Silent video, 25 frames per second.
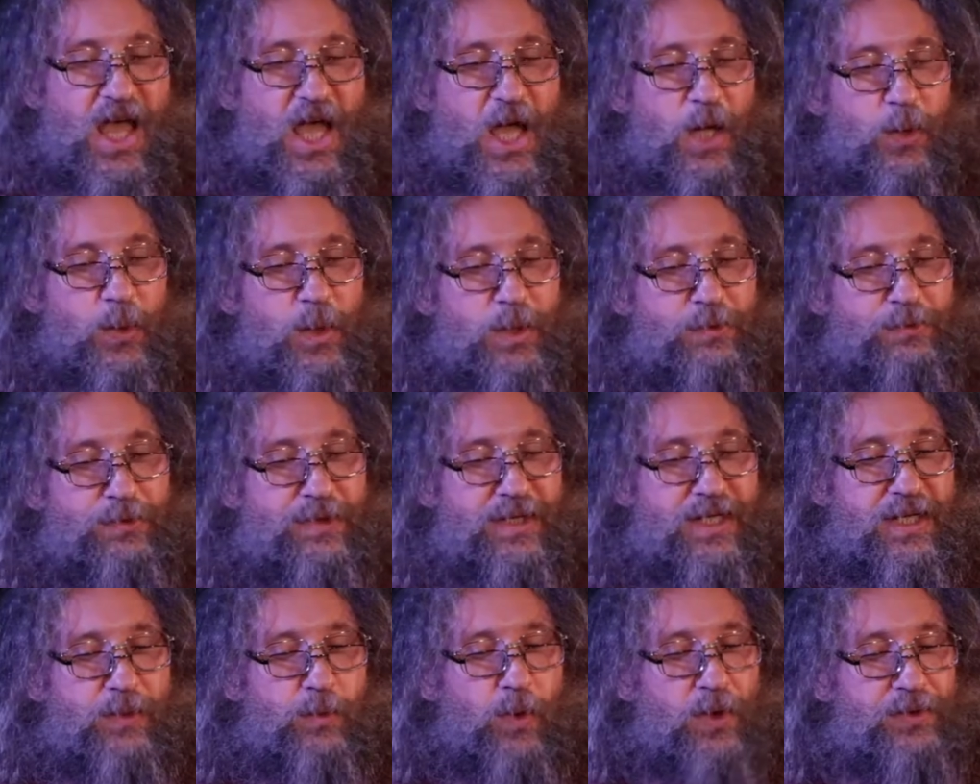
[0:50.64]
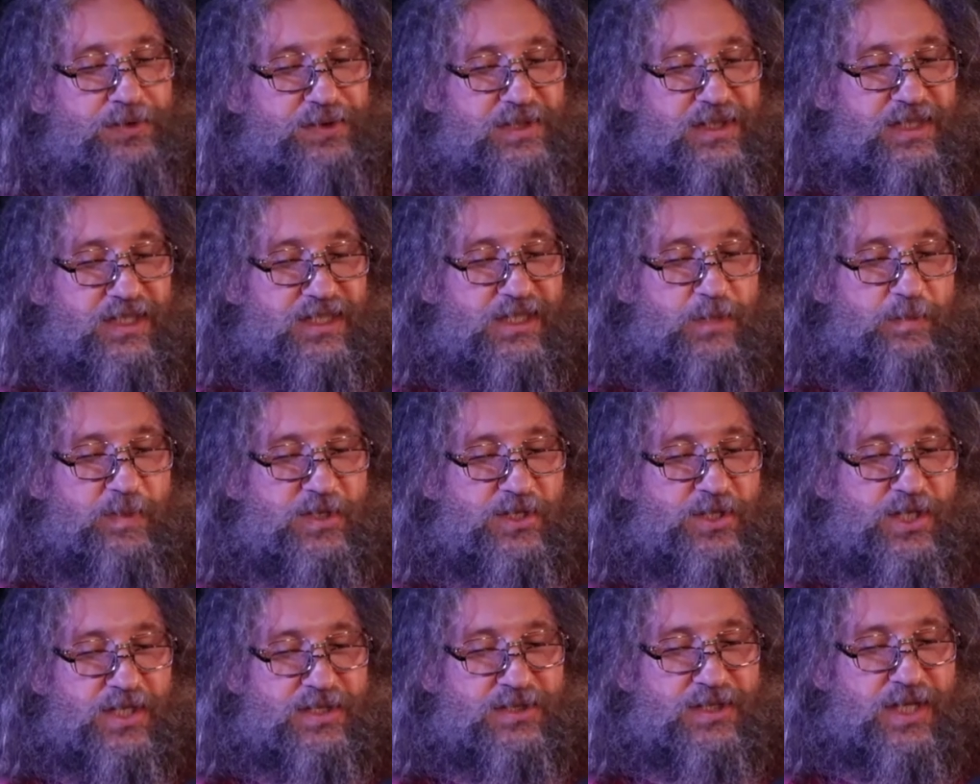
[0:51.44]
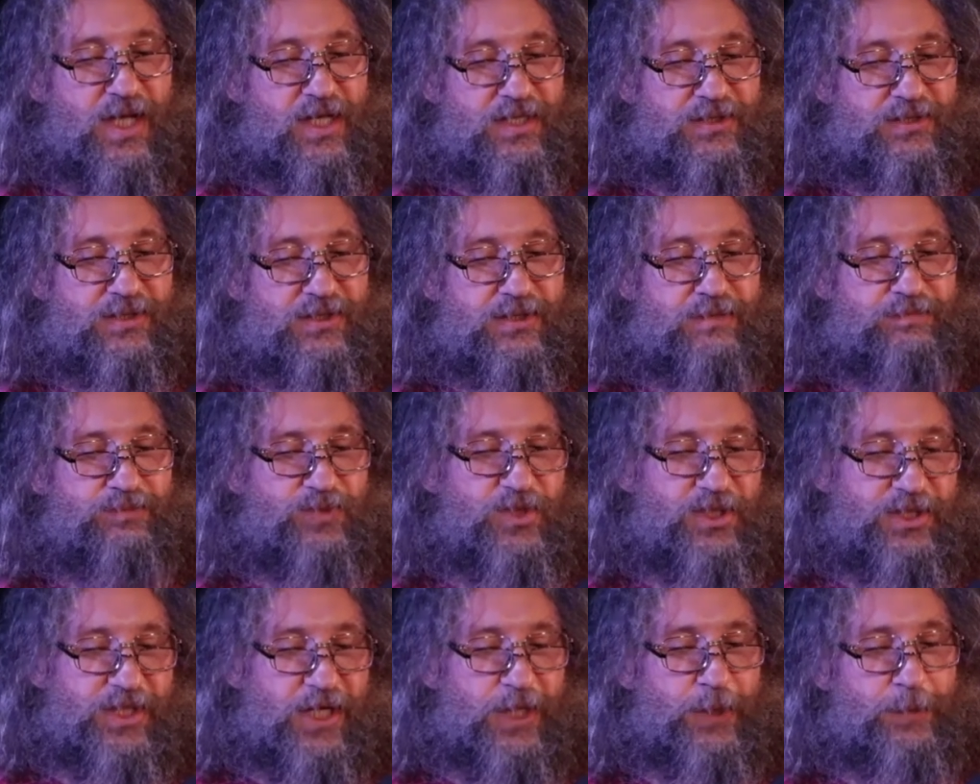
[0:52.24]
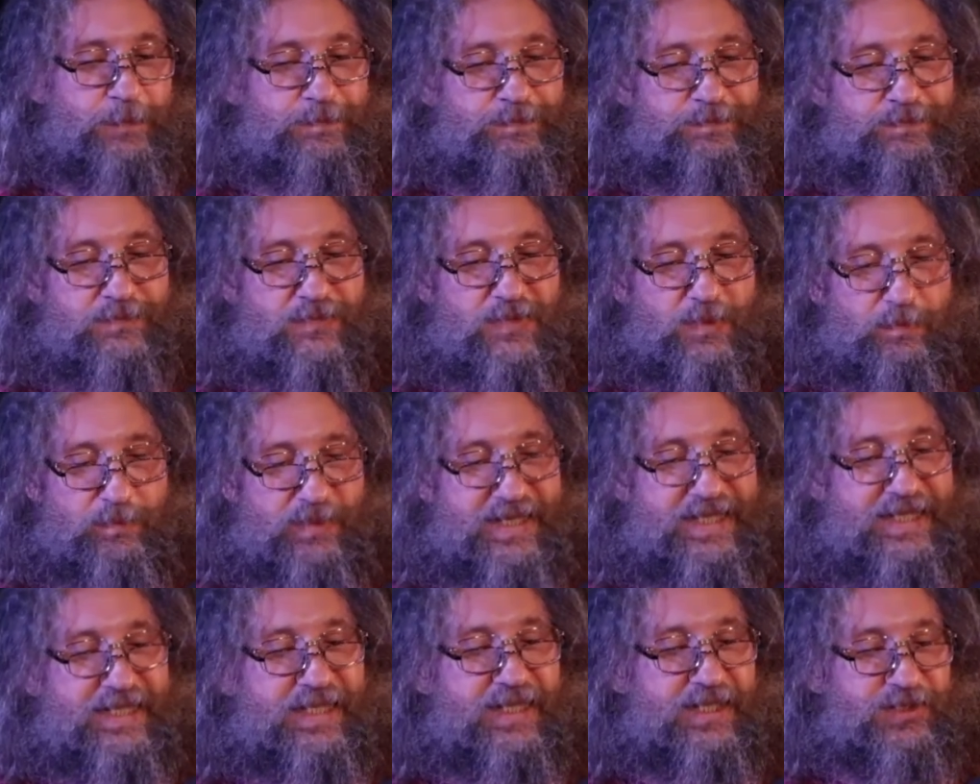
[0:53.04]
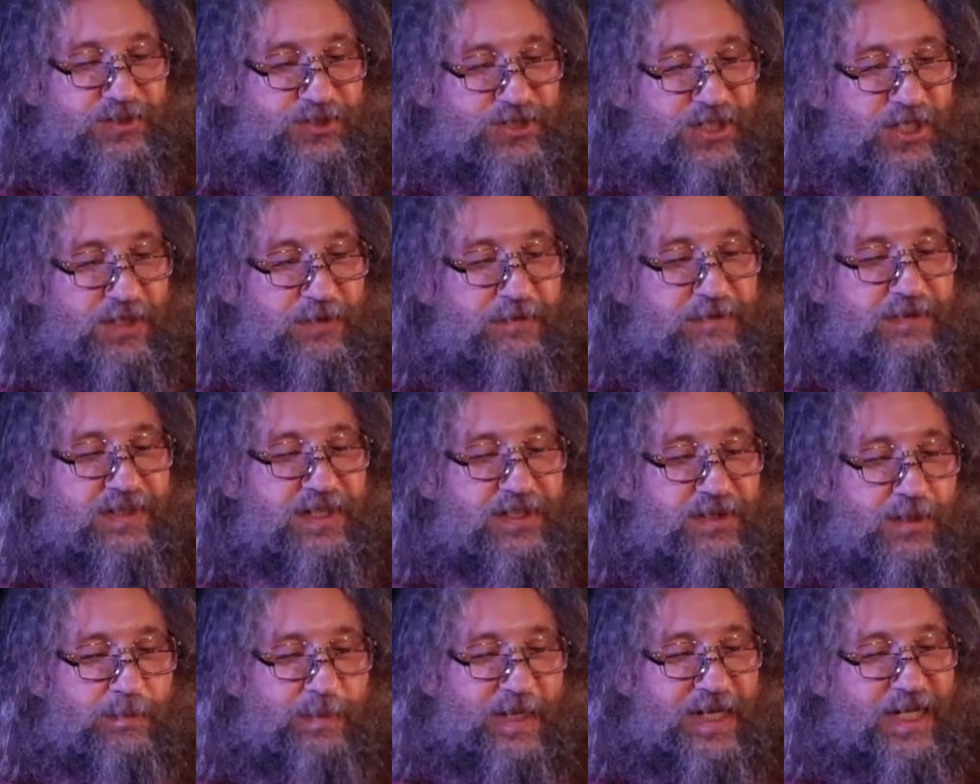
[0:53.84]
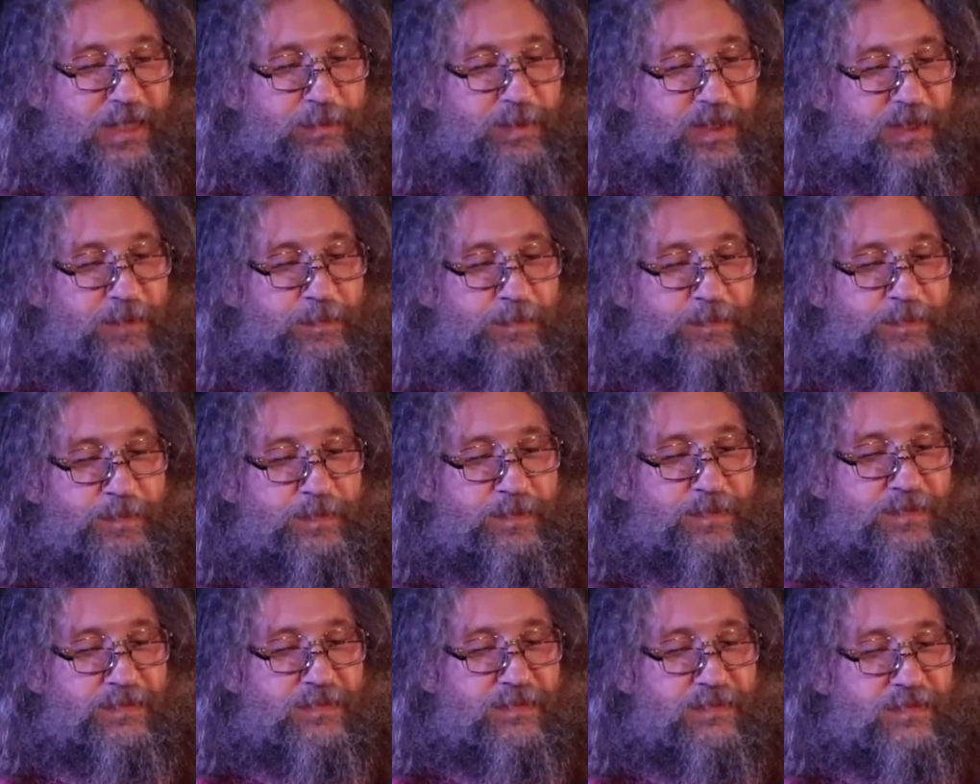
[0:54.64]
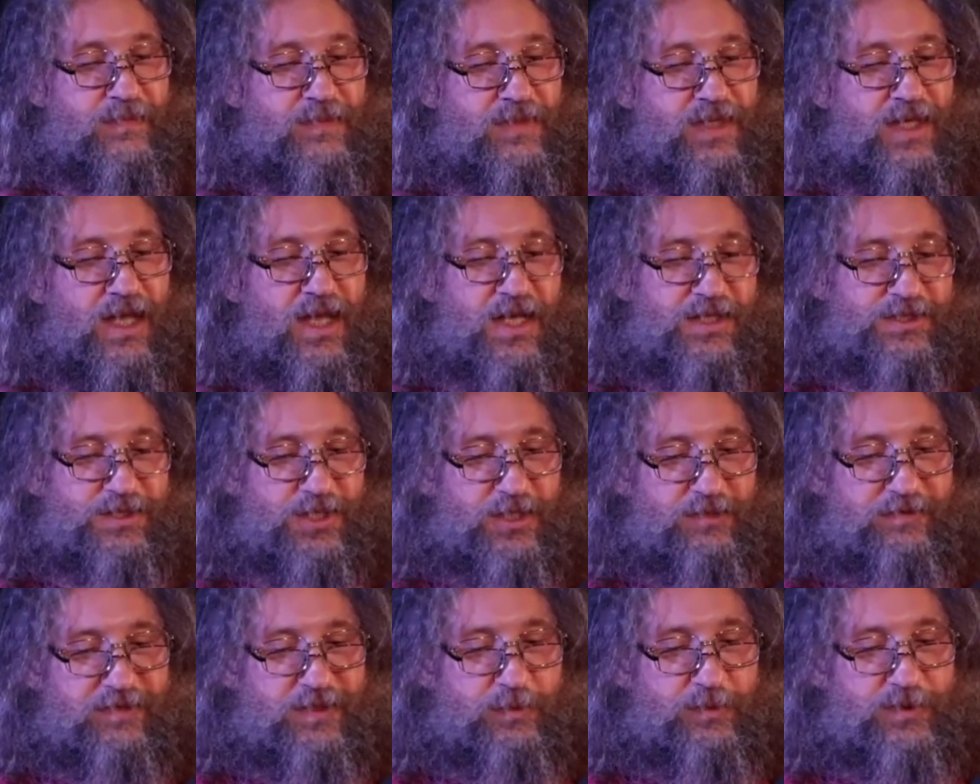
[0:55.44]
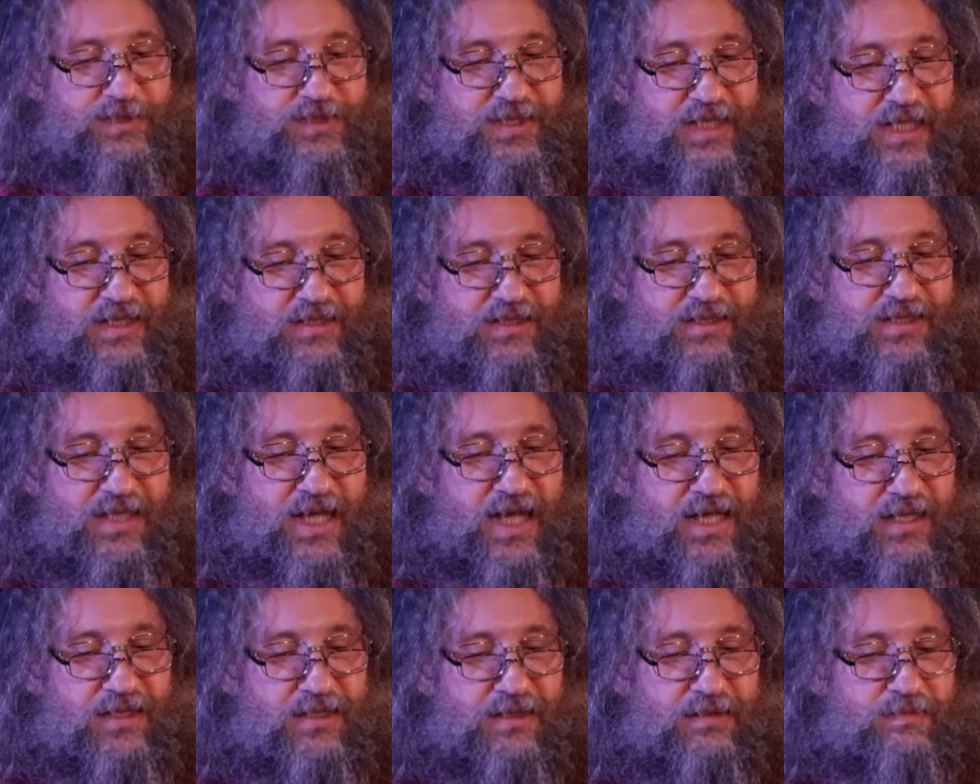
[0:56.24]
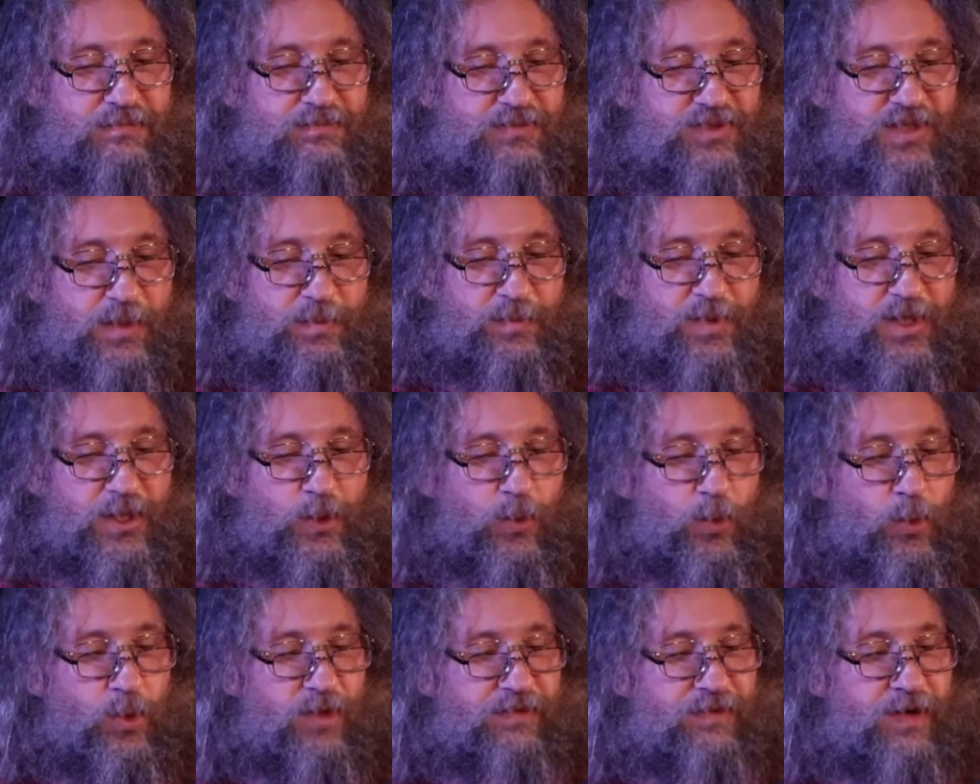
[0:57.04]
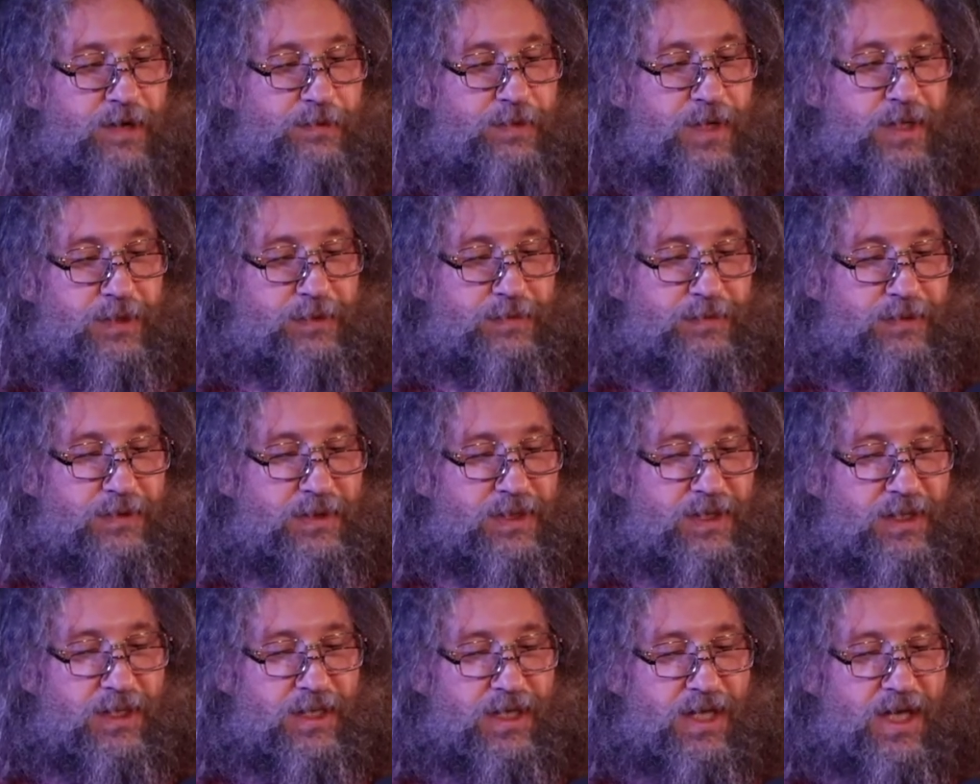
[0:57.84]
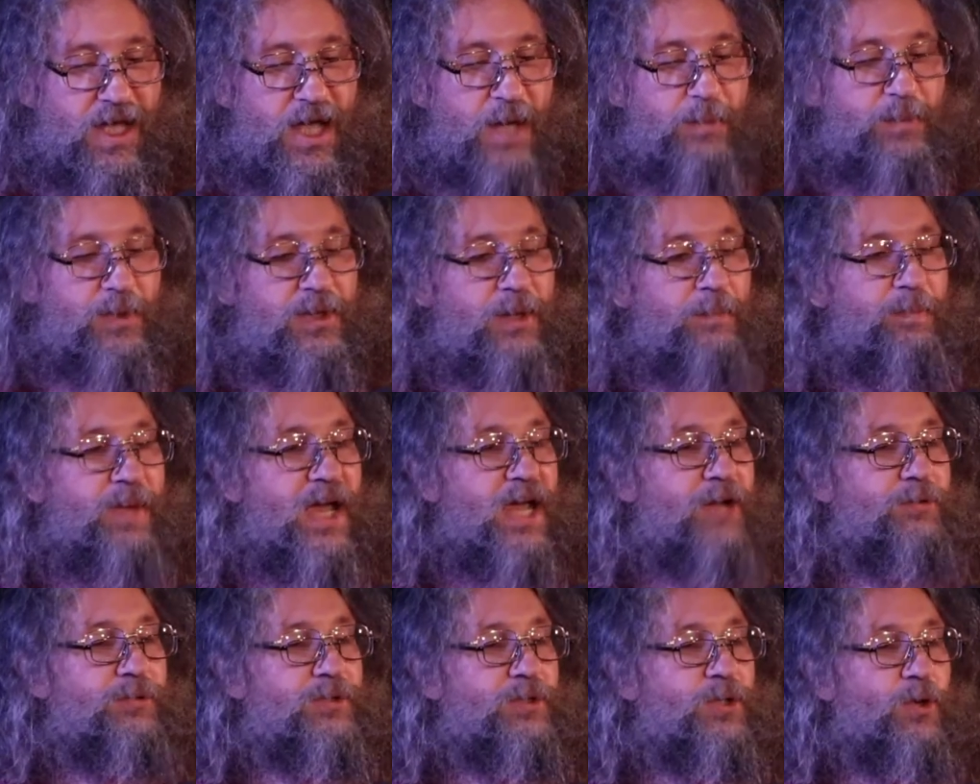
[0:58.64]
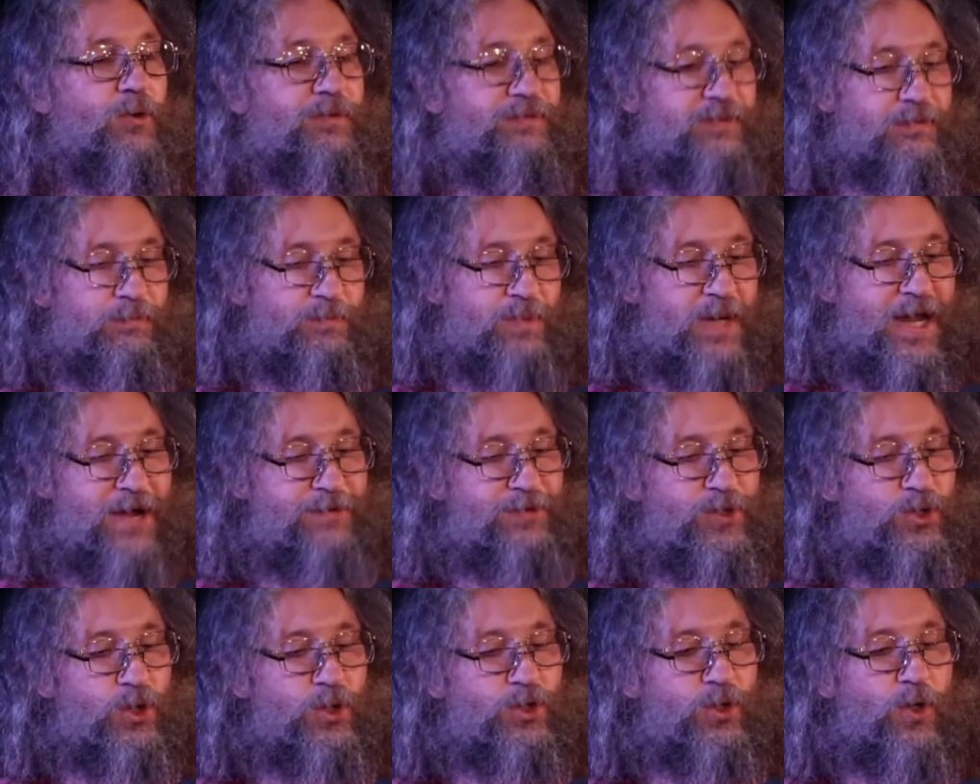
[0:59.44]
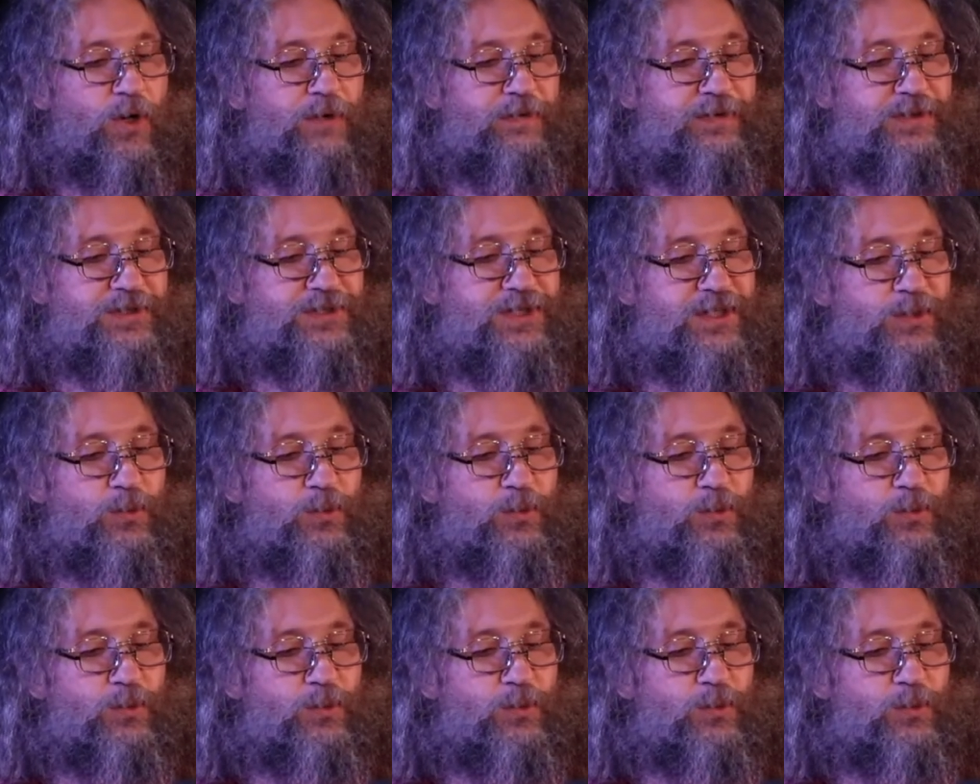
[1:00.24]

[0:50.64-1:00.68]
We really wanted it to be just us, you know, me and Sophie and the baby. Sophie was dead set, something all of our own, but the parenthood officer